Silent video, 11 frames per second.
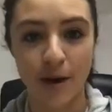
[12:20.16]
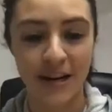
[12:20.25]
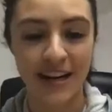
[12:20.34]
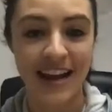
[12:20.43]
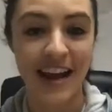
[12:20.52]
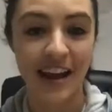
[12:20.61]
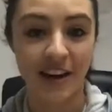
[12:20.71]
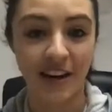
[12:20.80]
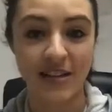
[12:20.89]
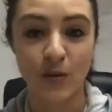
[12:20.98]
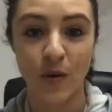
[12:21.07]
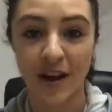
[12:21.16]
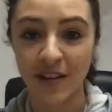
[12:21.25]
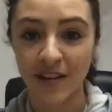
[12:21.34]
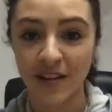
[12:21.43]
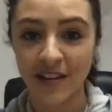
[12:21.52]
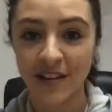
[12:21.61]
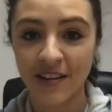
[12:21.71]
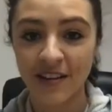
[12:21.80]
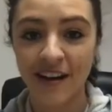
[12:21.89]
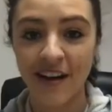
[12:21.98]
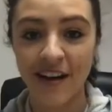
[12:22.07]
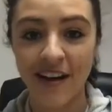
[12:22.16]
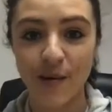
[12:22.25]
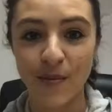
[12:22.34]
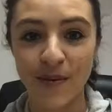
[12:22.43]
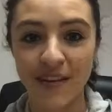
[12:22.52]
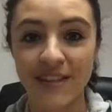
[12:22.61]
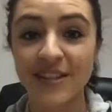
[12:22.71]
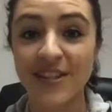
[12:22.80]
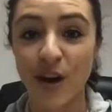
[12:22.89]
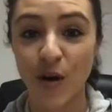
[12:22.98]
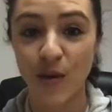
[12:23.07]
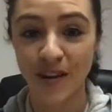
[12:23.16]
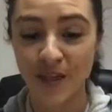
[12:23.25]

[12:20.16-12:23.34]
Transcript: and hair as well. So if